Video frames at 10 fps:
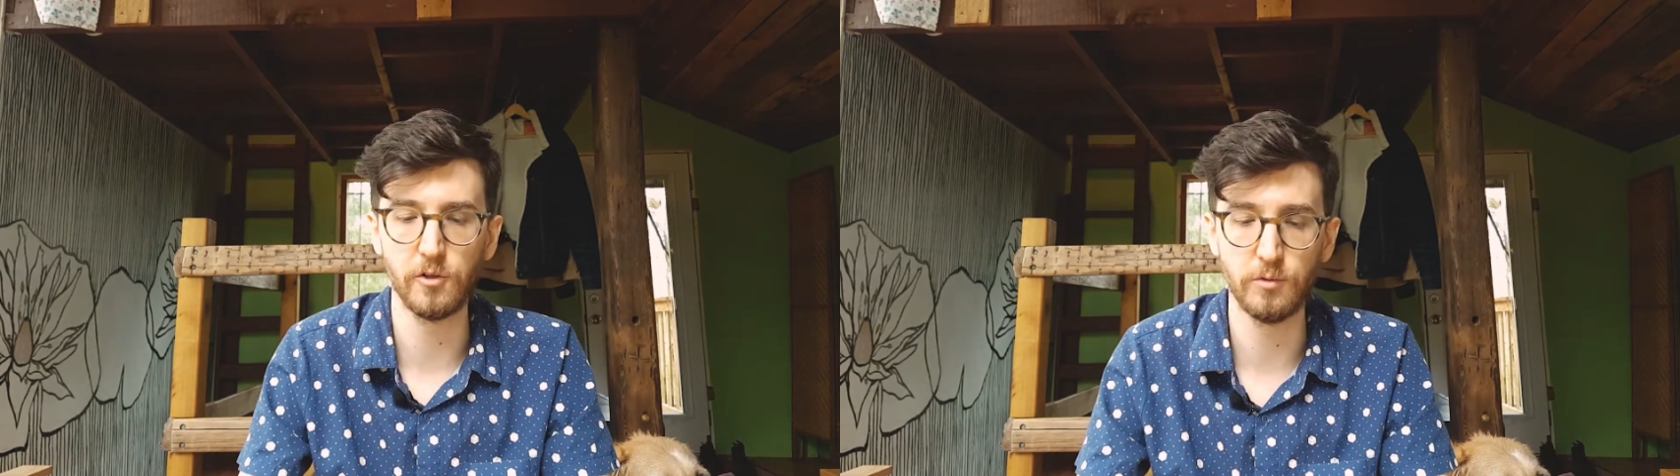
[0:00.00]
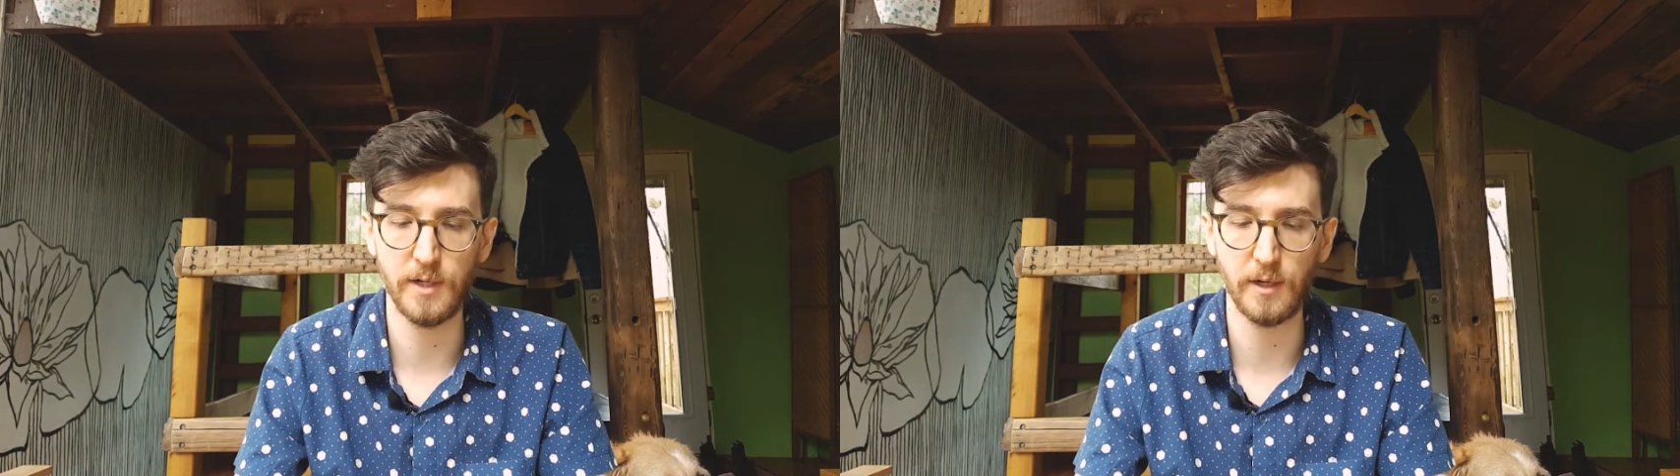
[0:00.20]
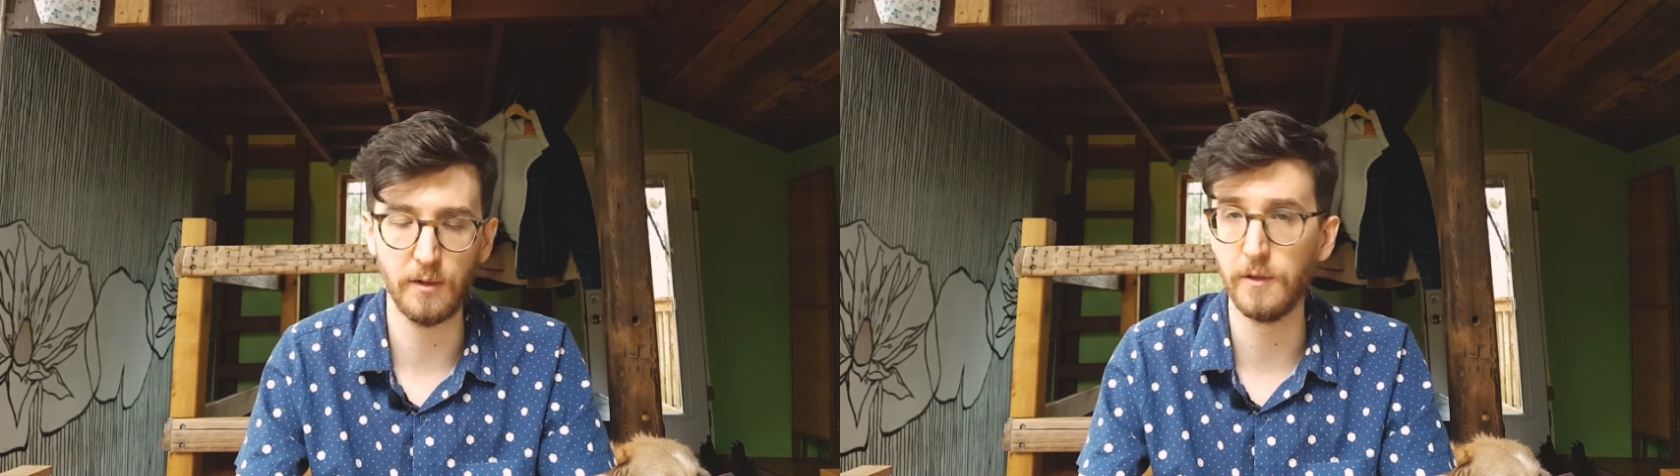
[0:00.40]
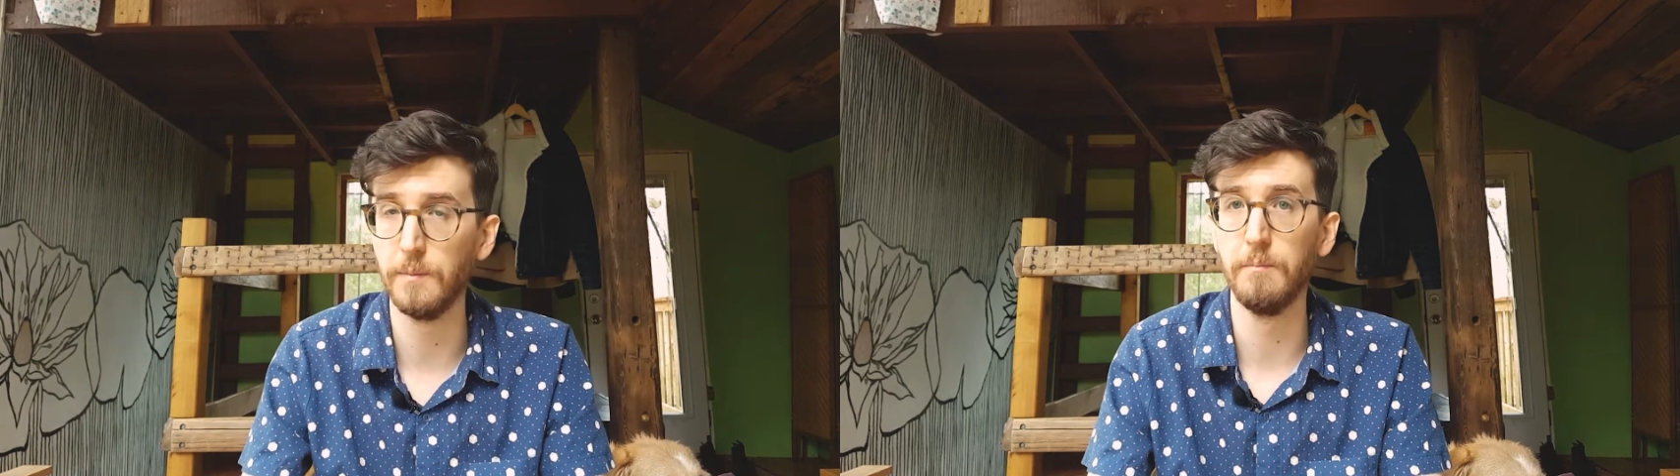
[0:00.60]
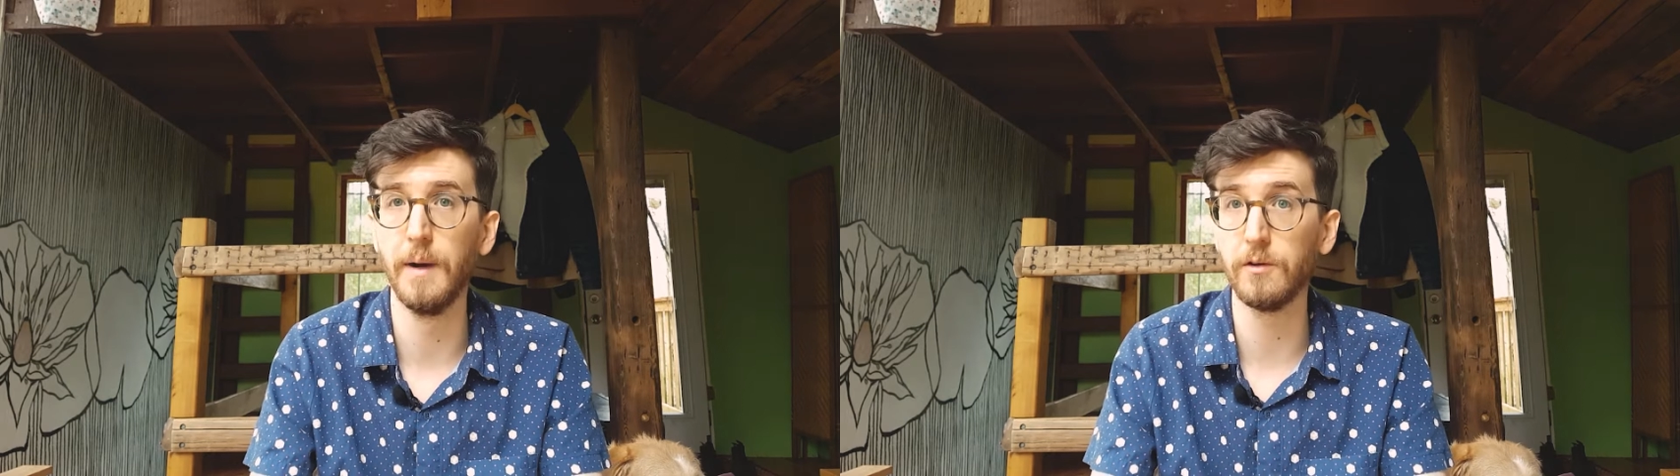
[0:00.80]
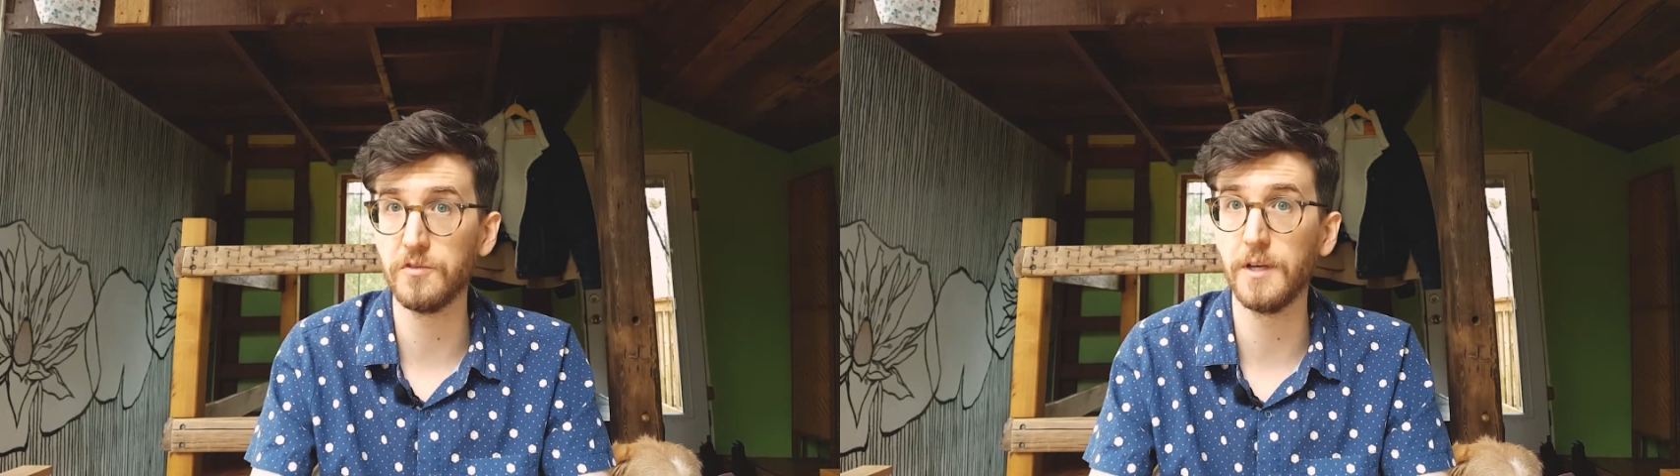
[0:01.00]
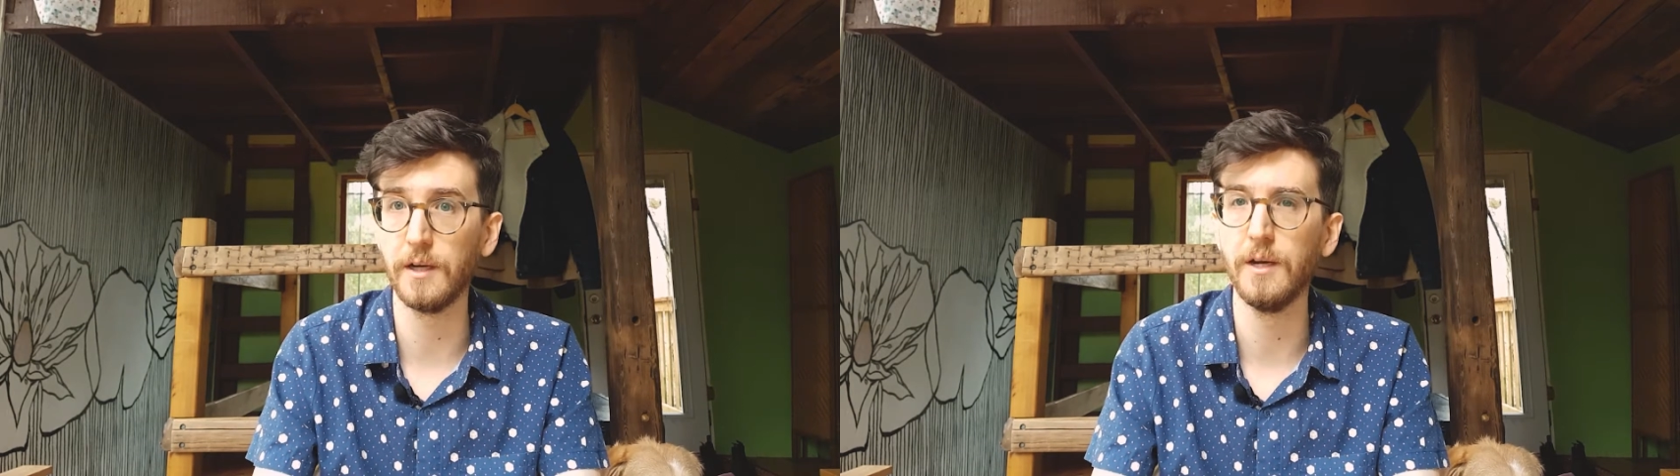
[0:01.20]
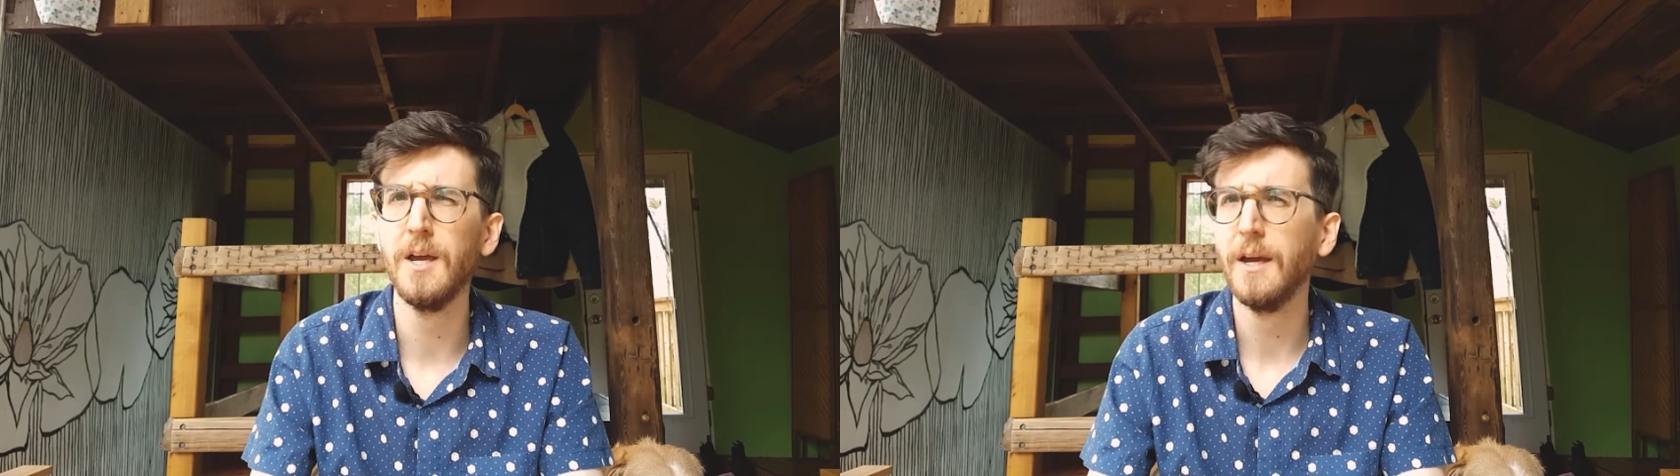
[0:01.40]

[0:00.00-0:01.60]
you're creating, the microsetting,